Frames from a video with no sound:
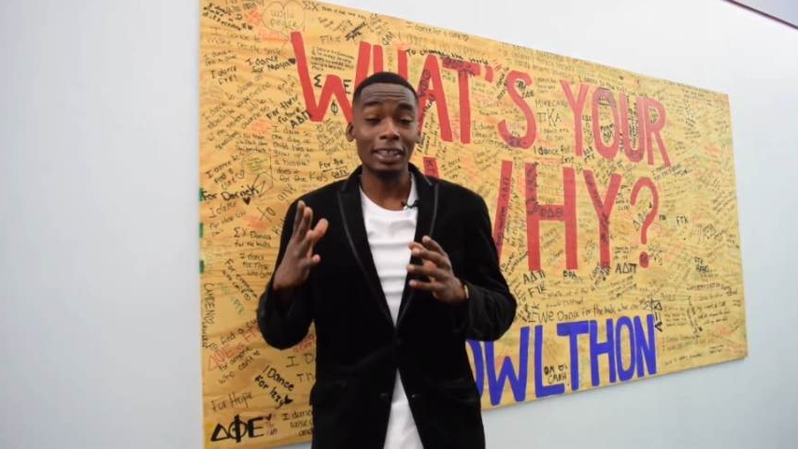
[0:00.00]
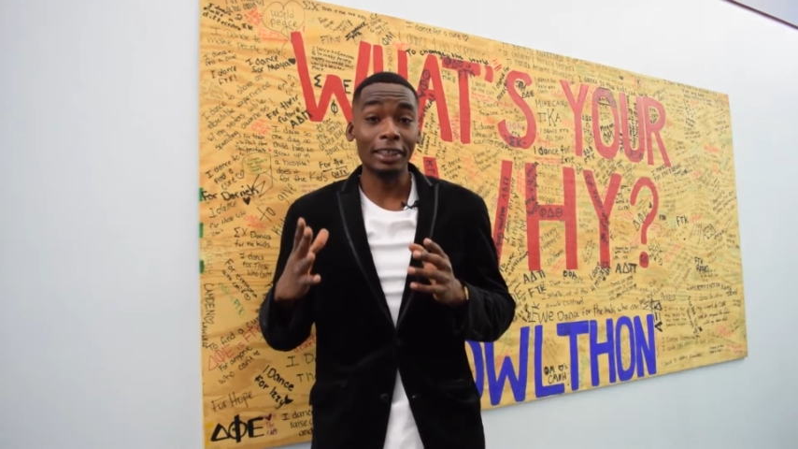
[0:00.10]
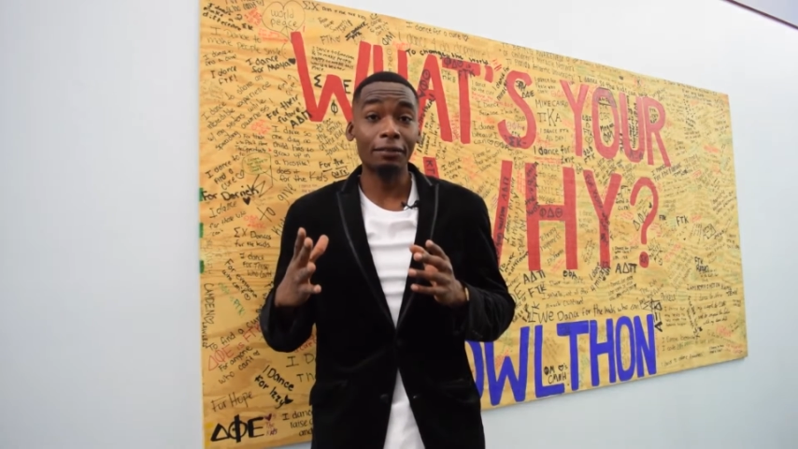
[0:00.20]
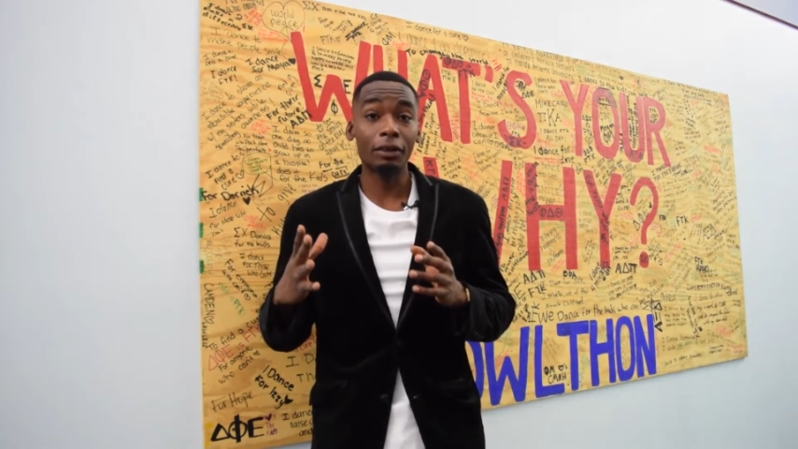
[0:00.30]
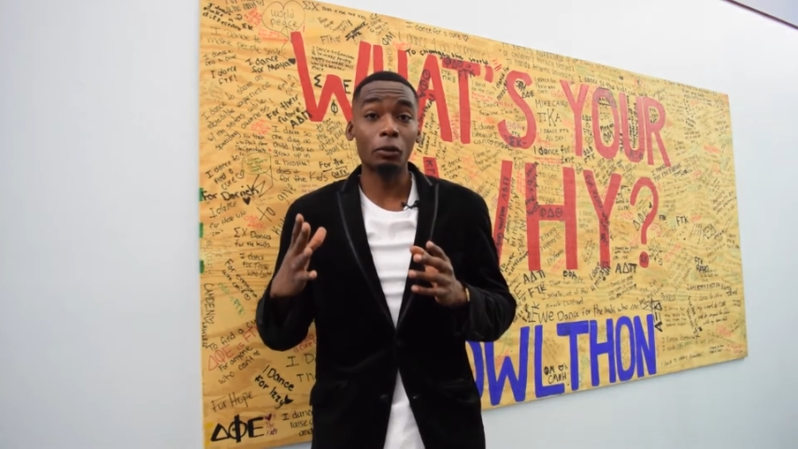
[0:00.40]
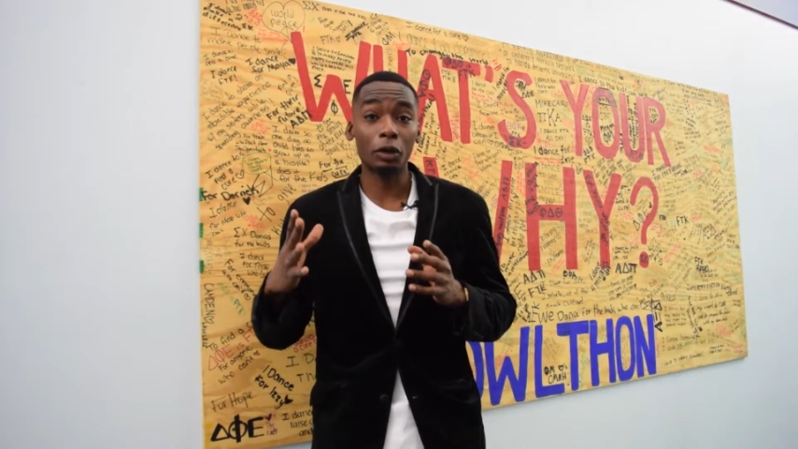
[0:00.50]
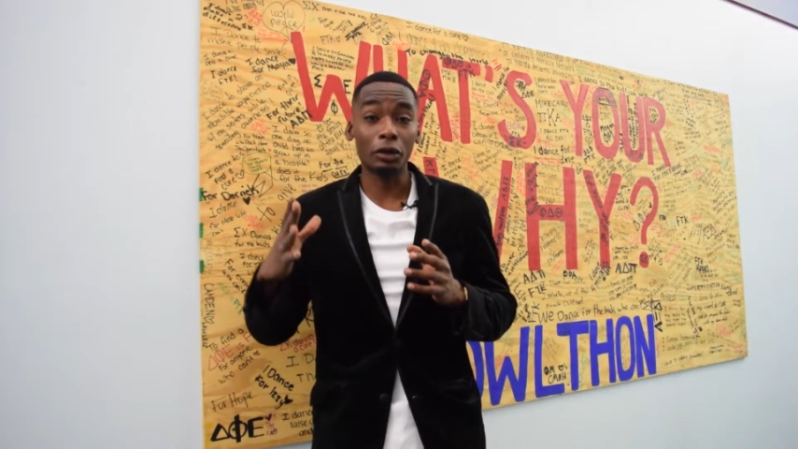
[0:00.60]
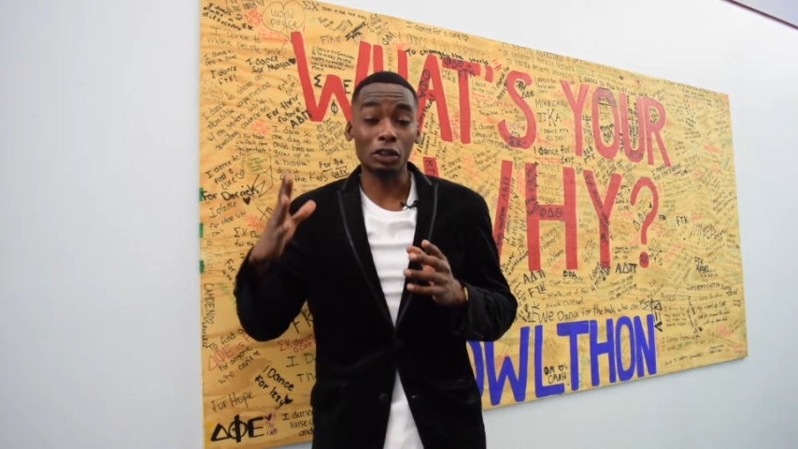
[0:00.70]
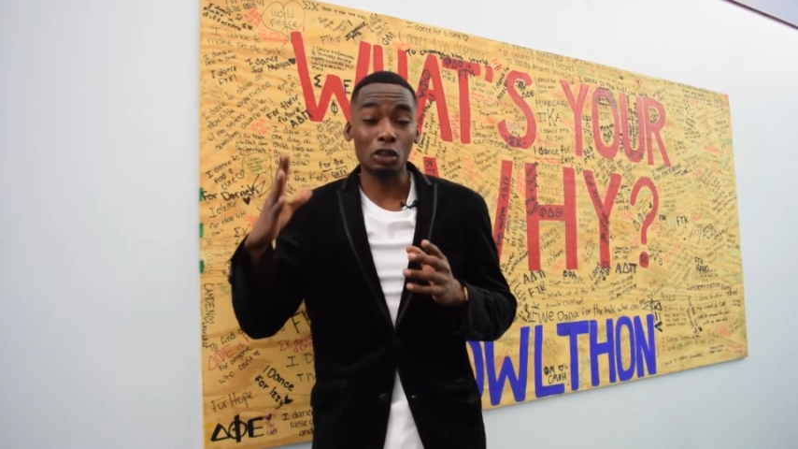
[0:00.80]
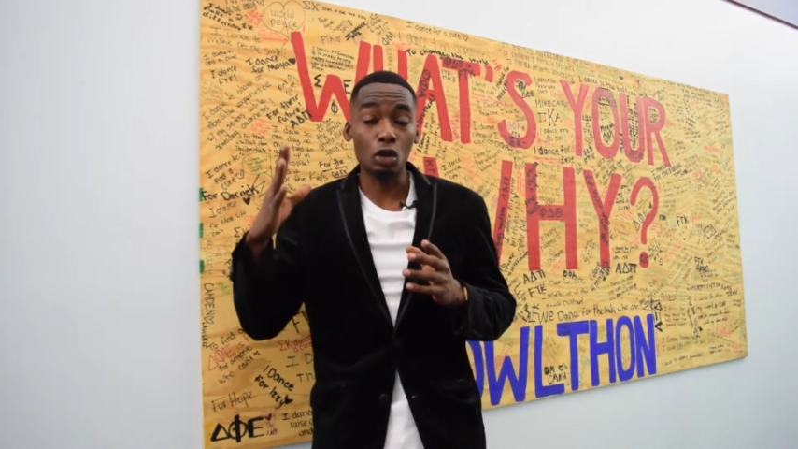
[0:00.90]
even
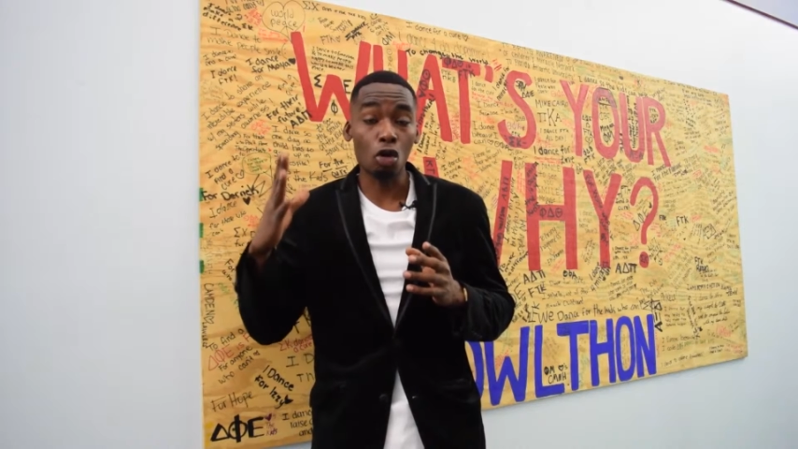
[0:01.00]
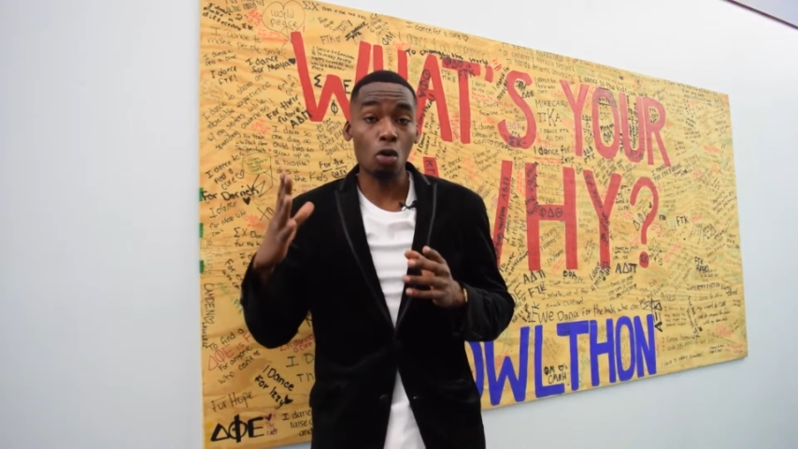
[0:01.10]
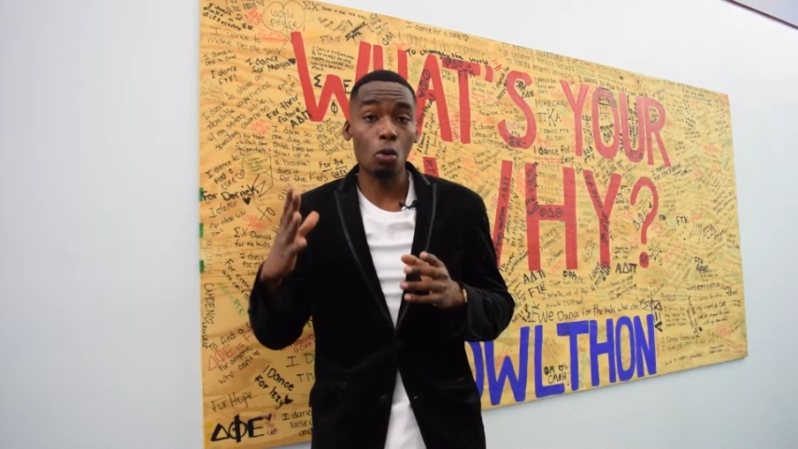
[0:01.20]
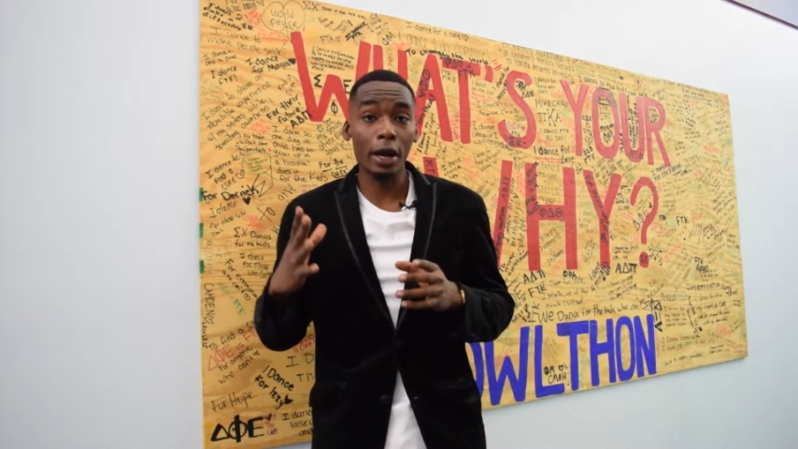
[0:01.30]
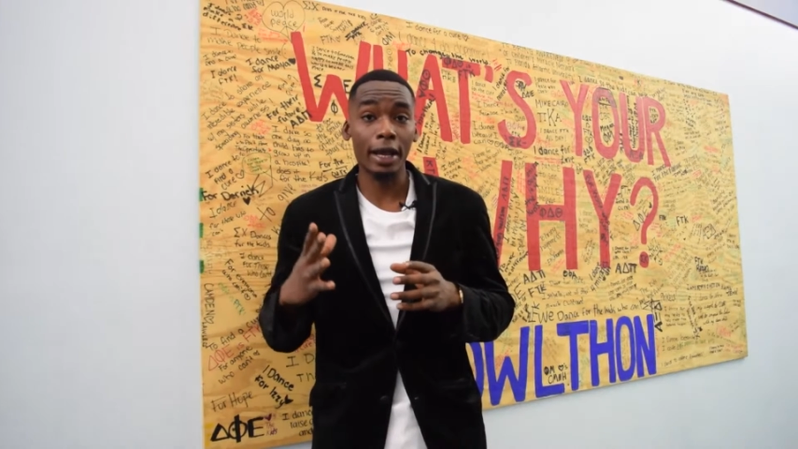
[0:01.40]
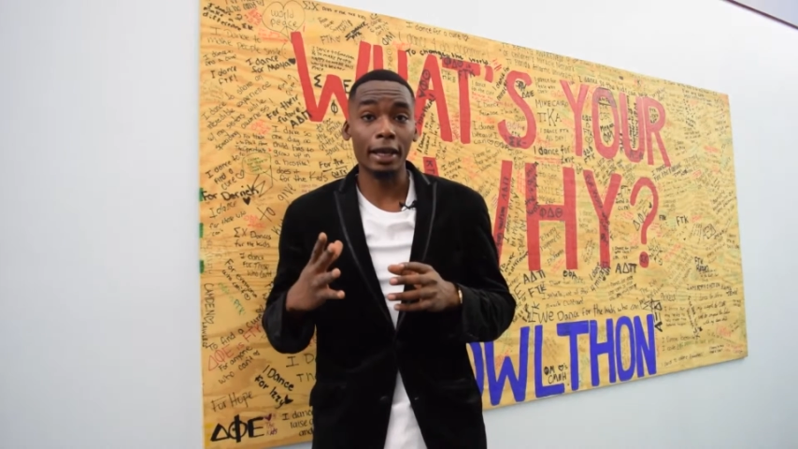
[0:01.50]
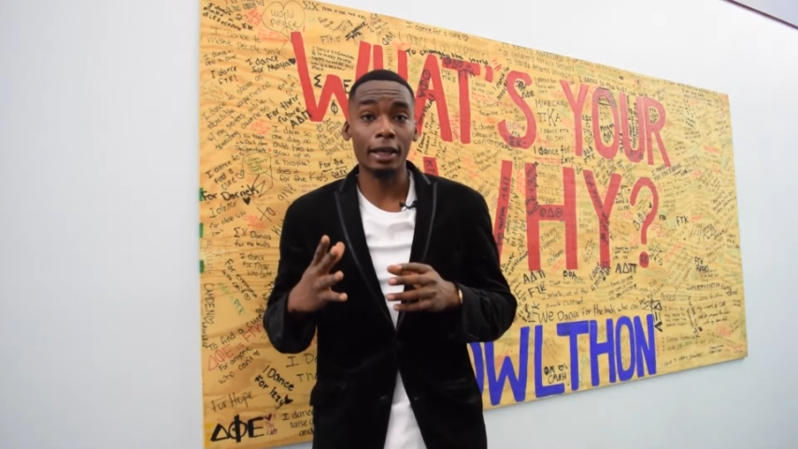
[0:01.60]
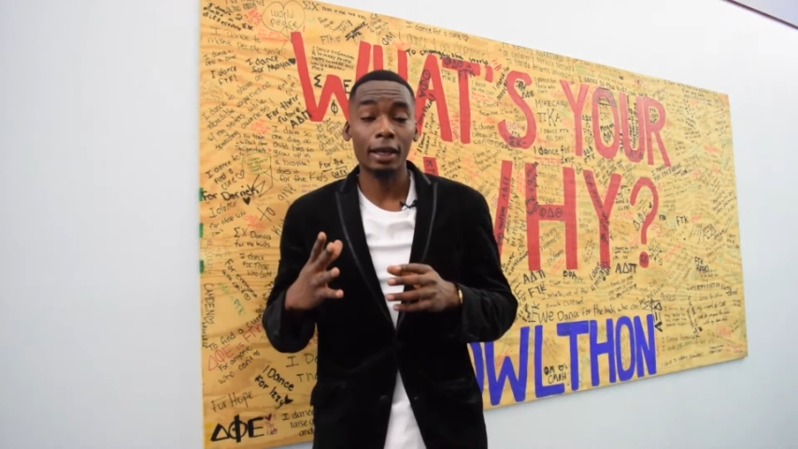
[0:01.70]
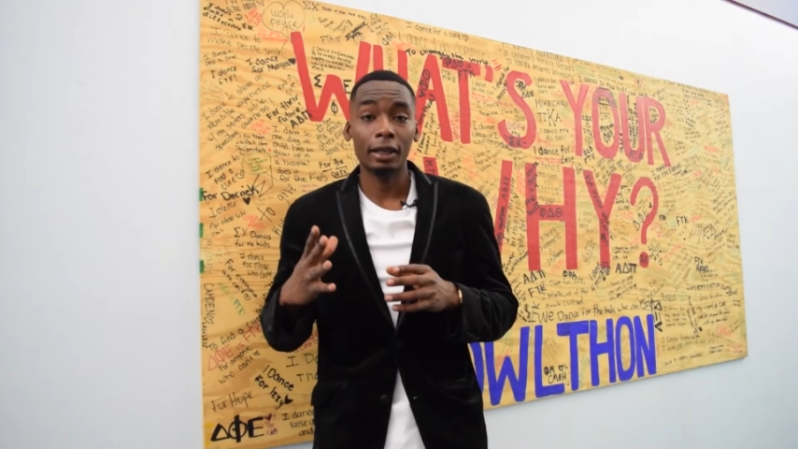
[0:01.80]
when there's no way